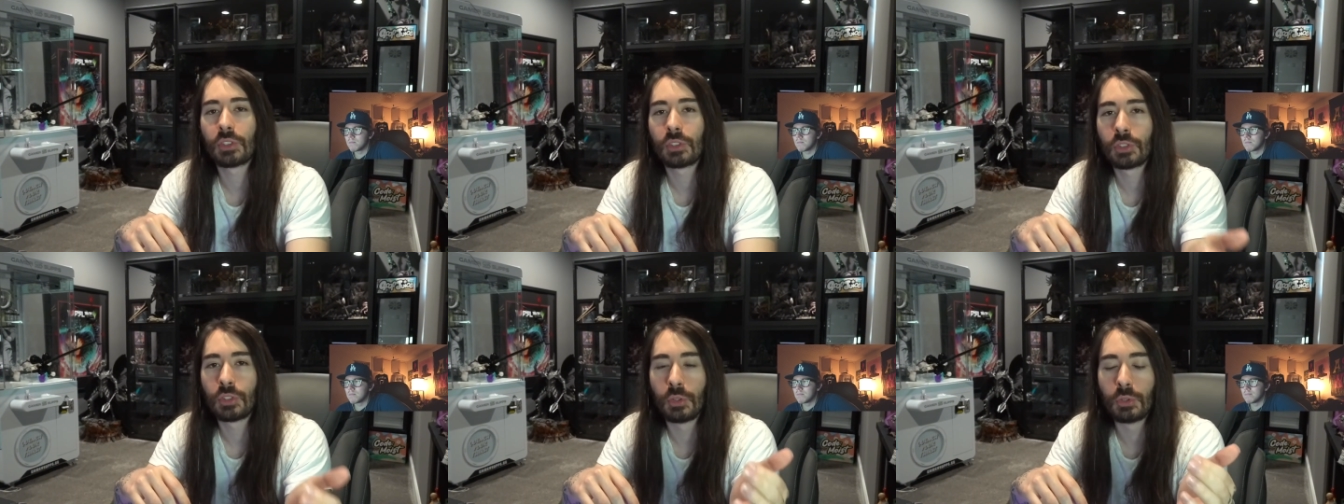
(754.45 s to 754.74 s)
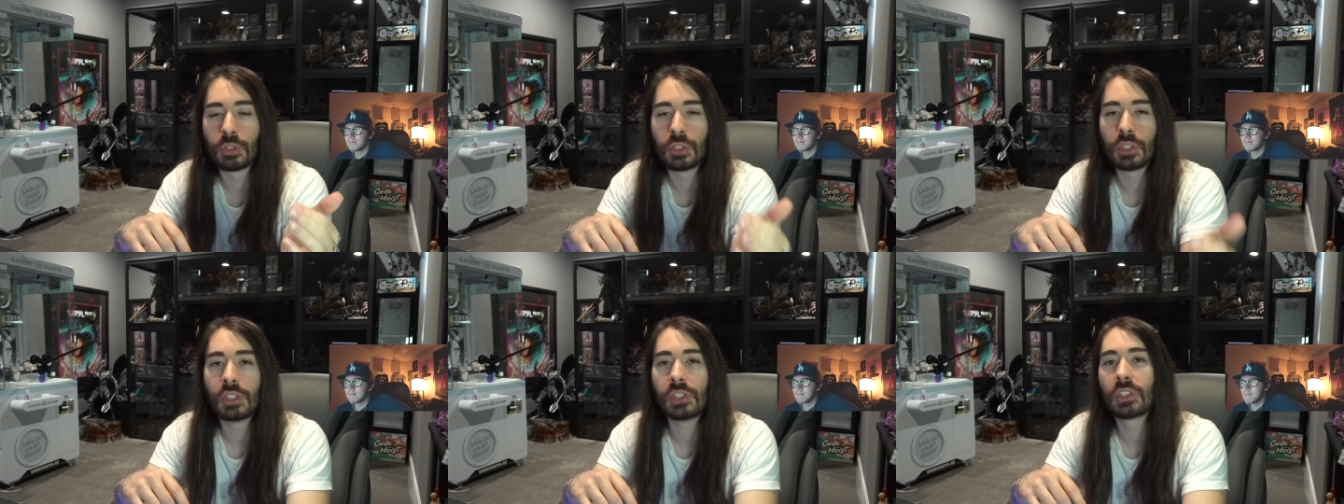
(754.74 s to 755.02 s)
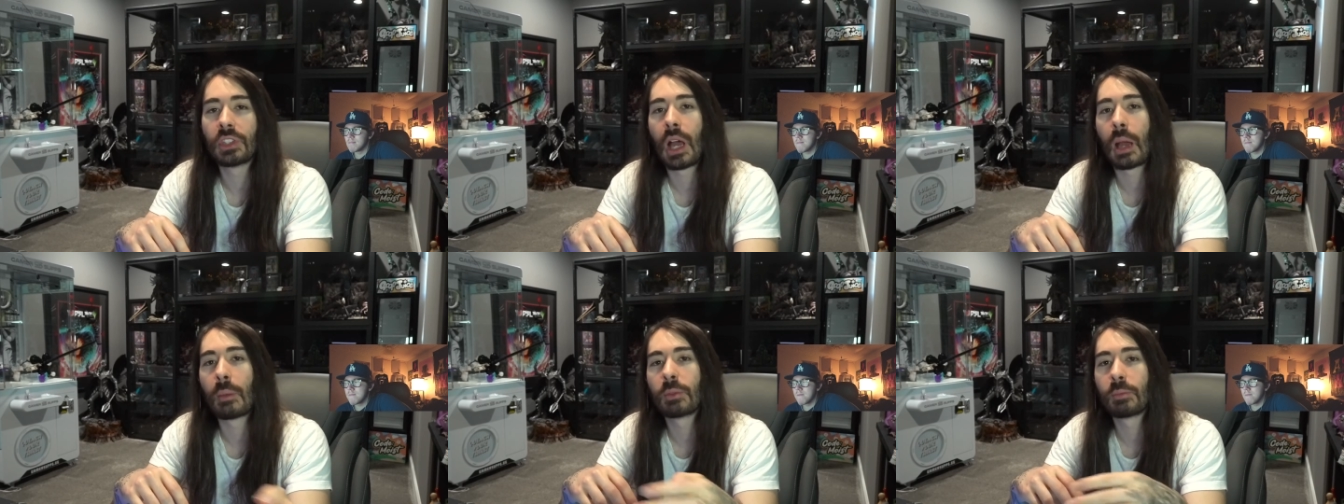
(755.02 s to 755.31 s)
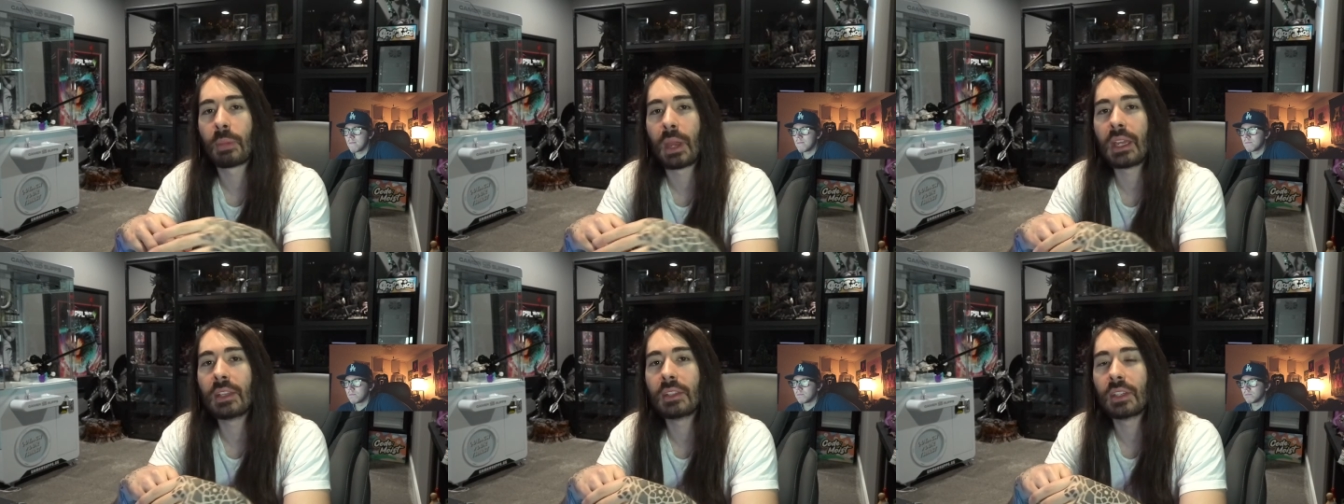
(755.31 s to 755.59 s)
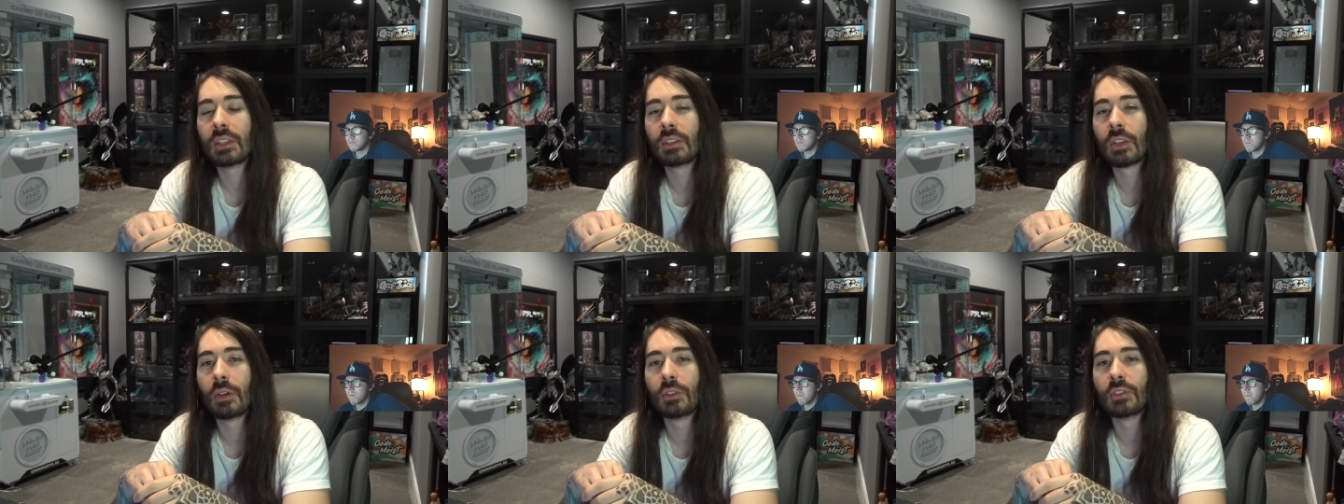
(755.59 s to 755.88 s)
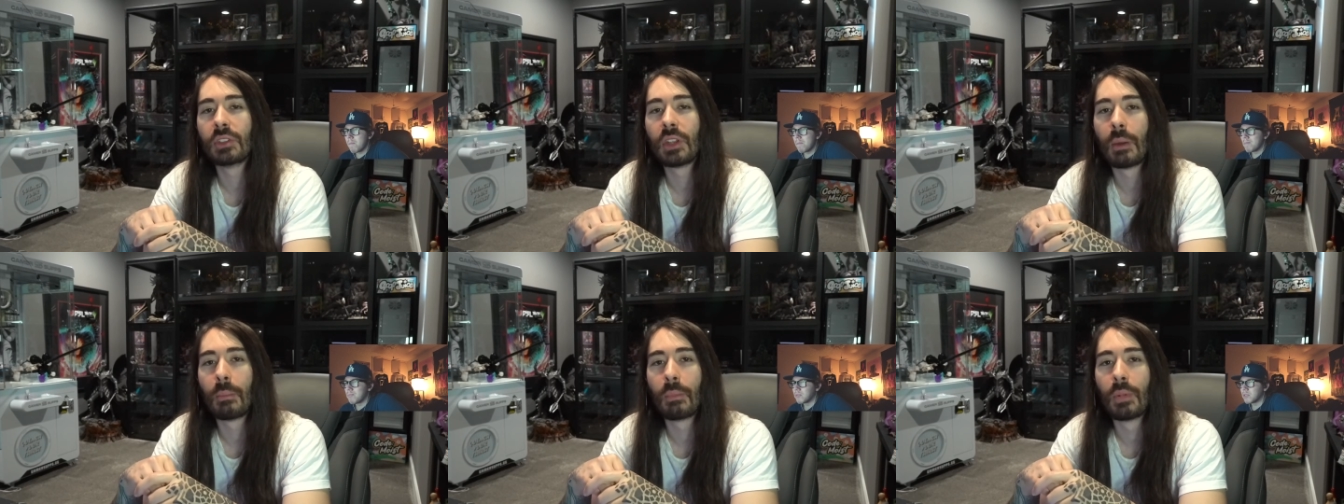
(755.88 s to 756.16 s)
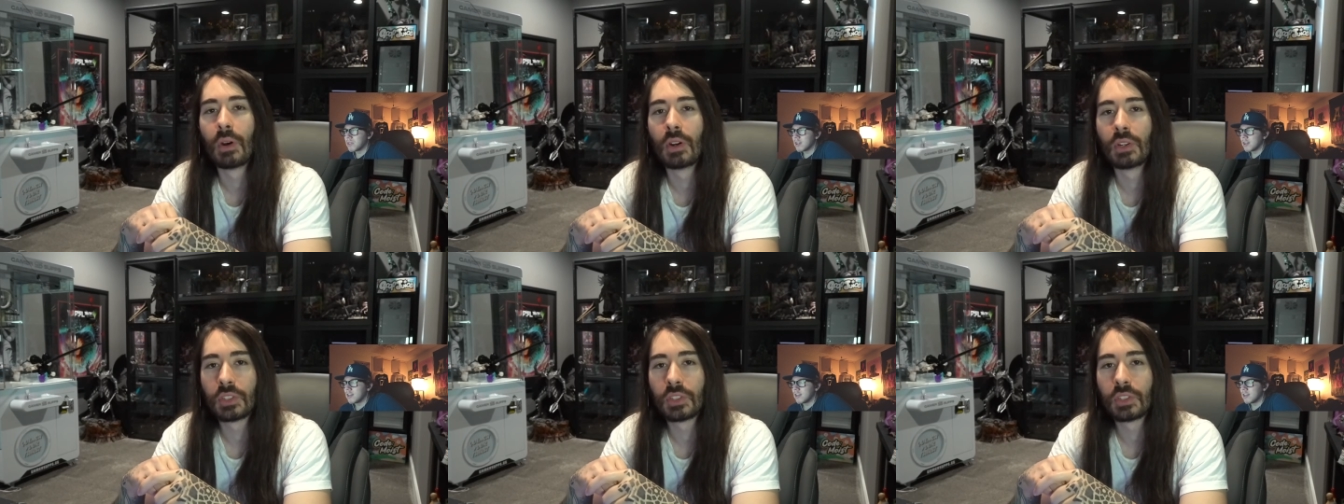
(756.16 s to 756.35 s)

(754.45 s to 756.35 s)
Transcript: so she stops painting those numbers